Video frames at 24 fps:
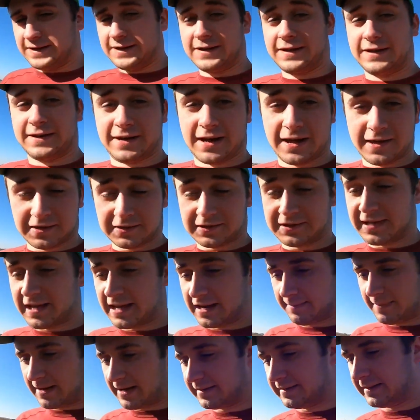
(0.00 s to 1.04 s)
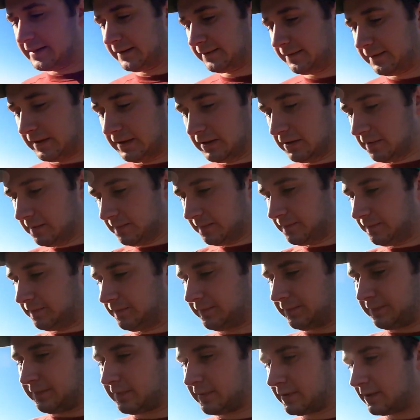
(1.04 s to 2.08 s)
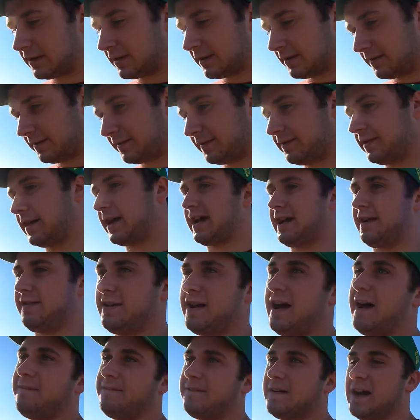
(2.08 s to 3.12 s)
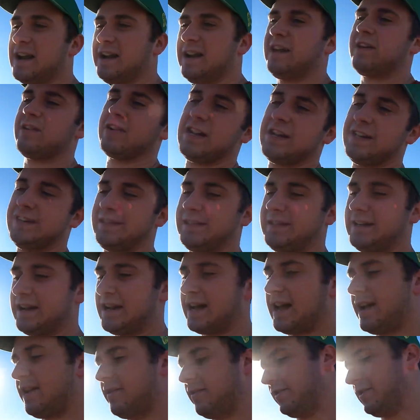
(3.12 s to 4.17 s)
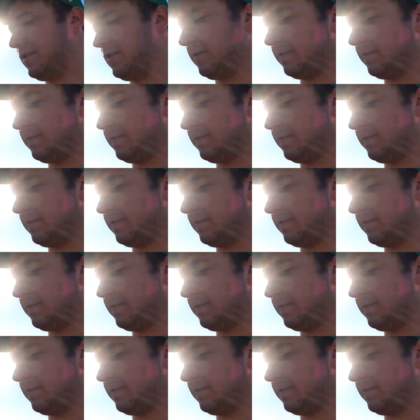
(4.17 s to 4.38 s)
Another thing about this field that I find interesting, I don't know